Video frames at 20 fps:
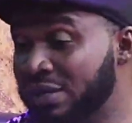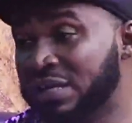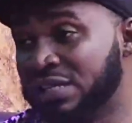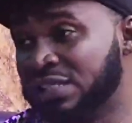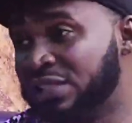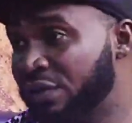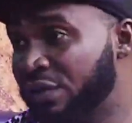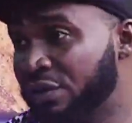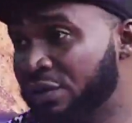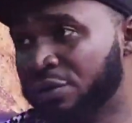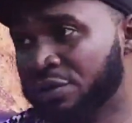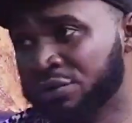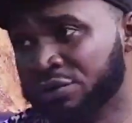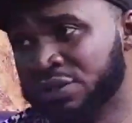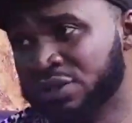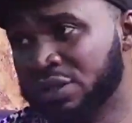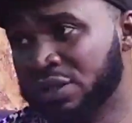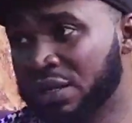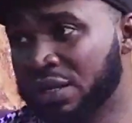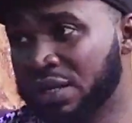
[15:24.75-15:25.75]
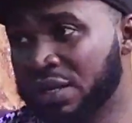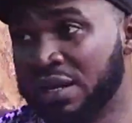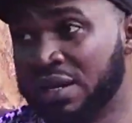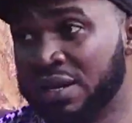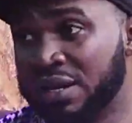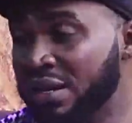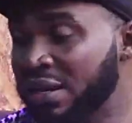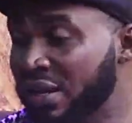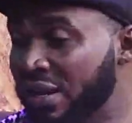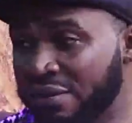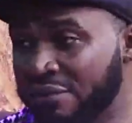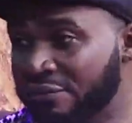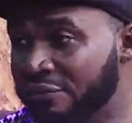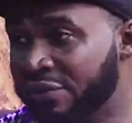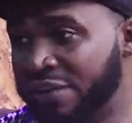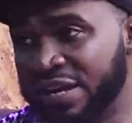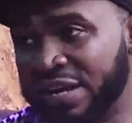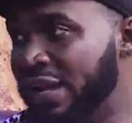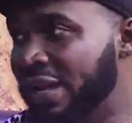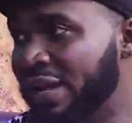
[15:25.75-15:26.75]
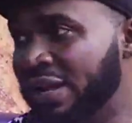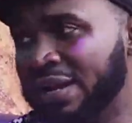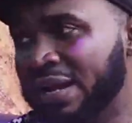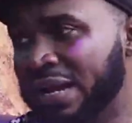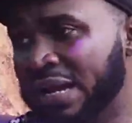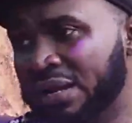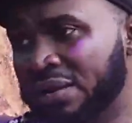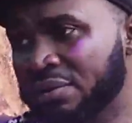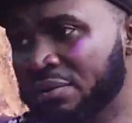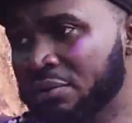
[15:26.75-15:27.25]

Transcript: has failed us in every area.